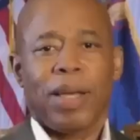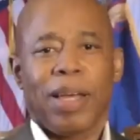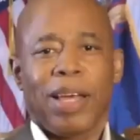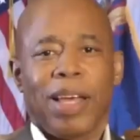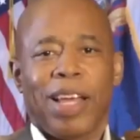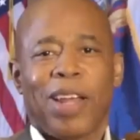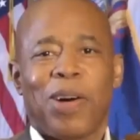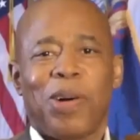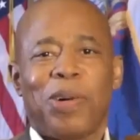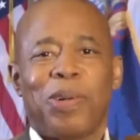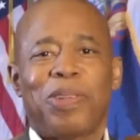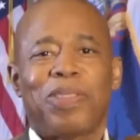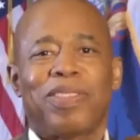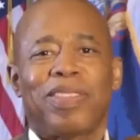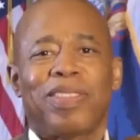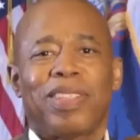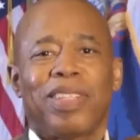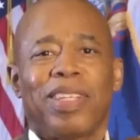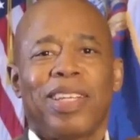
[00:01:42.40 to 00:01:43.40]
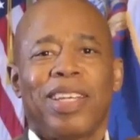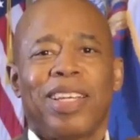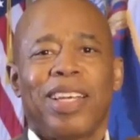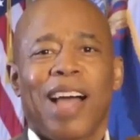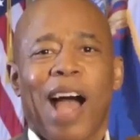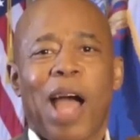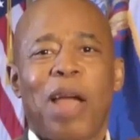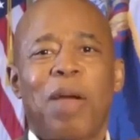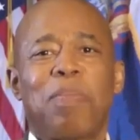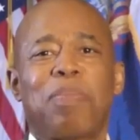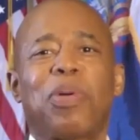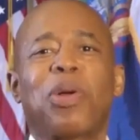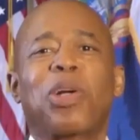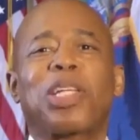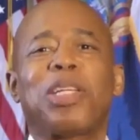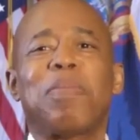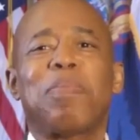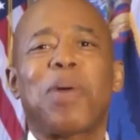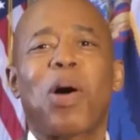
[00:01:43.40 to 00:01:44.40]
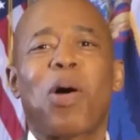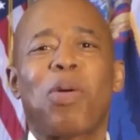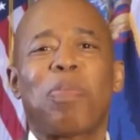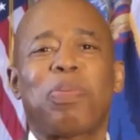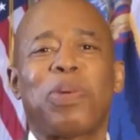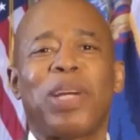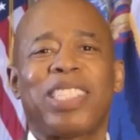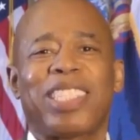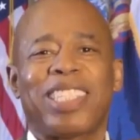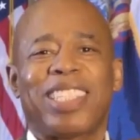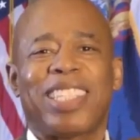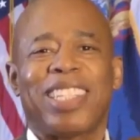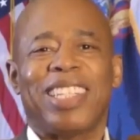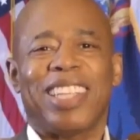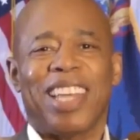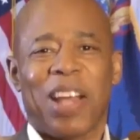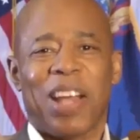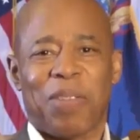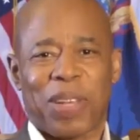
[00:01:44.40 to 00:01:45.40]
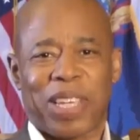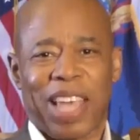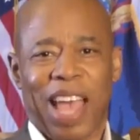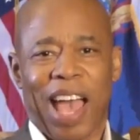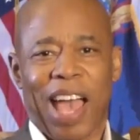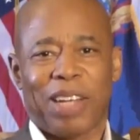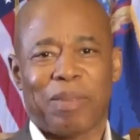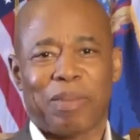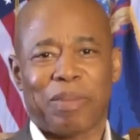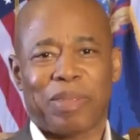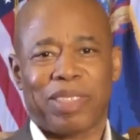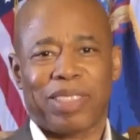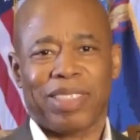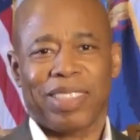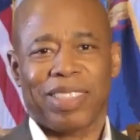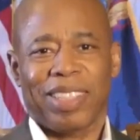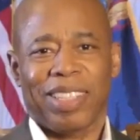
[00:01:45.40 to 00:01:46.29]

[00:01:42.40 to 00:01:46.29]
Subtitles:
Hello, I am Brooklyn Borough President Eric Adams.